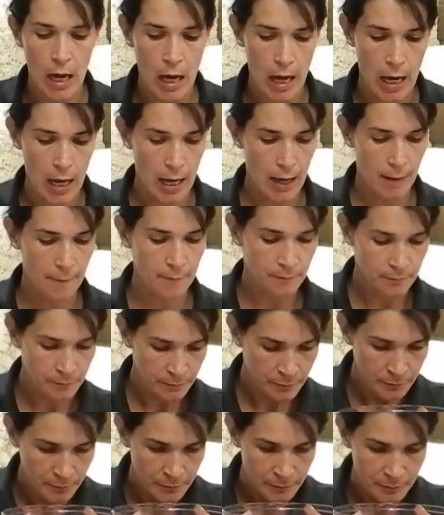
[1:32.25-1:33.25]

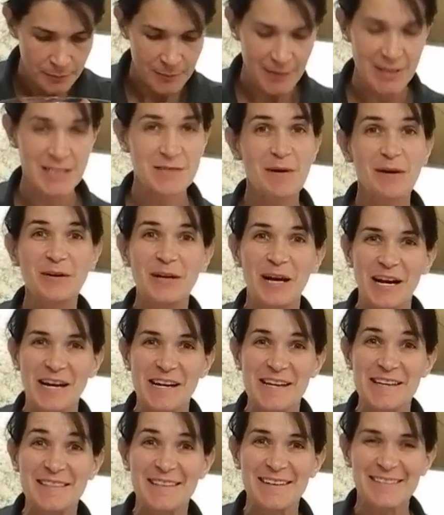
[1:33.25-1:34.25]
They smell kind of
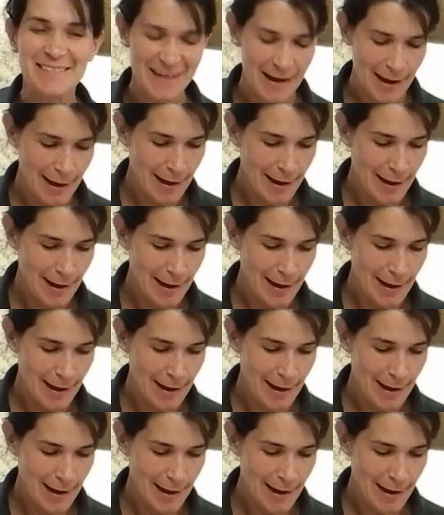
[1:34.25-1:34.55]
neat though.